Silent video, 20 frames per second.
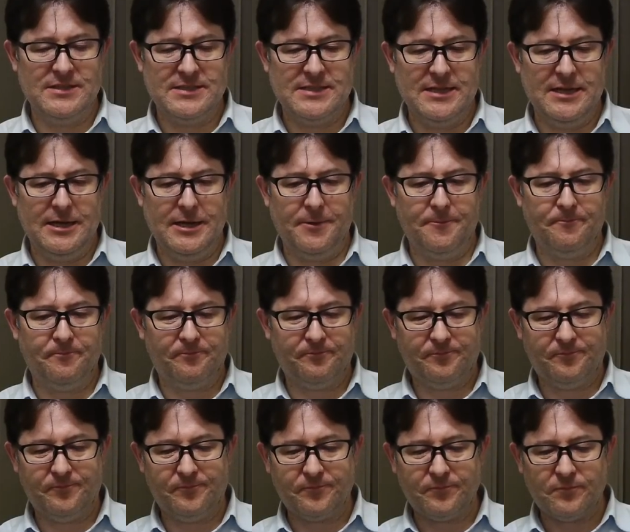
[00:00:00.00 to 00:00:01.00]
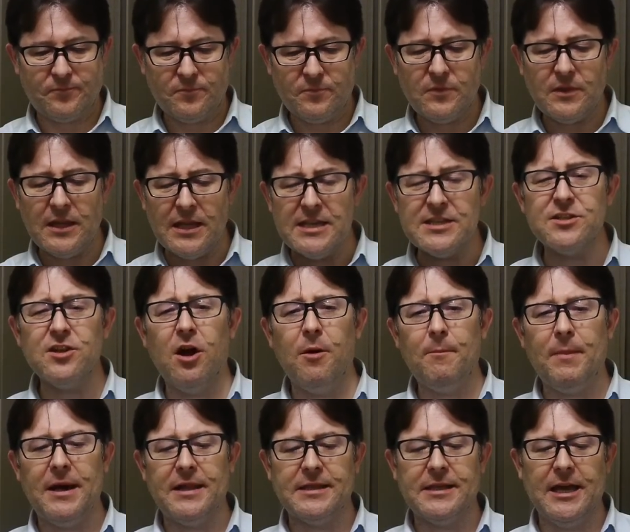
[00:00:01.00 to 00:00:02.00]
but it's not a
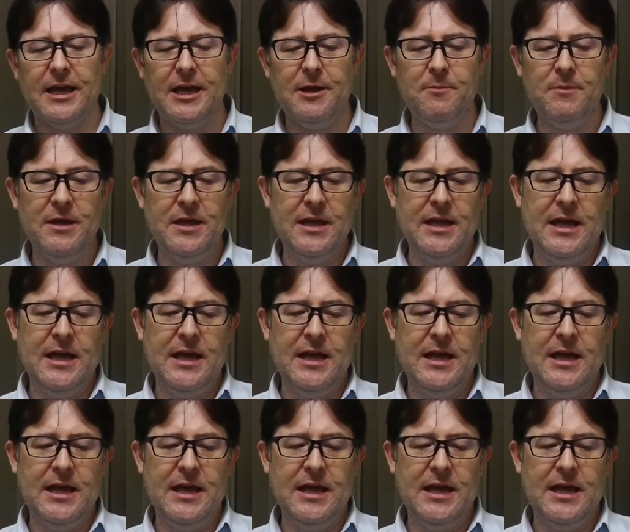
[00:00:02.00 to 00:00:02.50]
bad game.